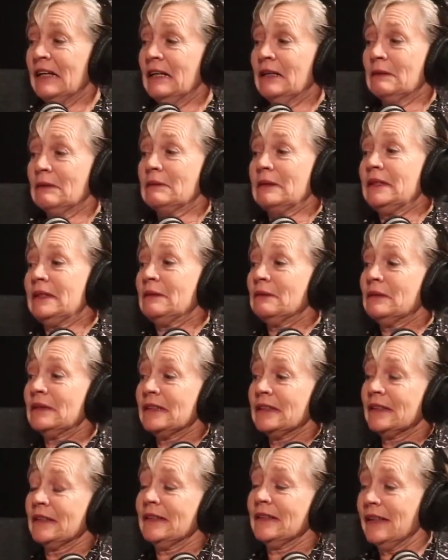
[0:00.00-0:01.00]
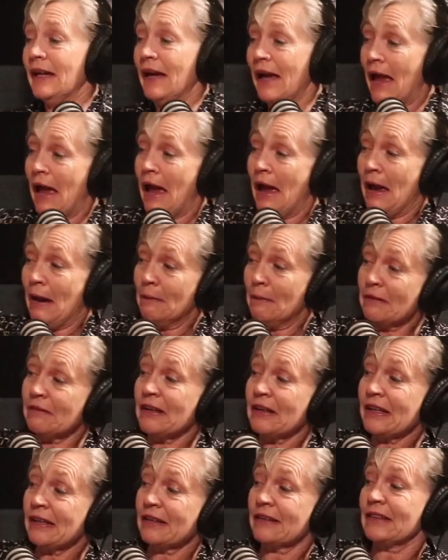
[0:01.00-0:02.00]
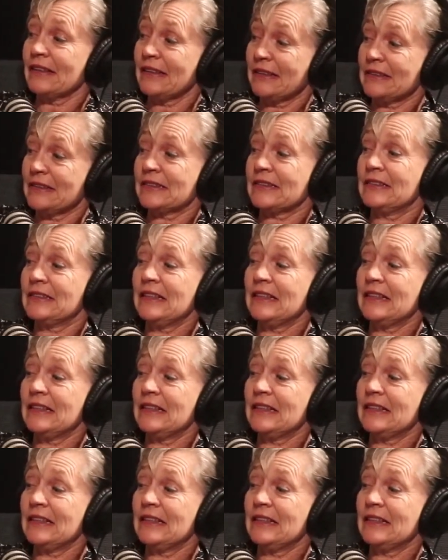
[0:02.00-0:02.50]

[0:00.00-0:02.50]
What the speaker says: we were hammering these teeth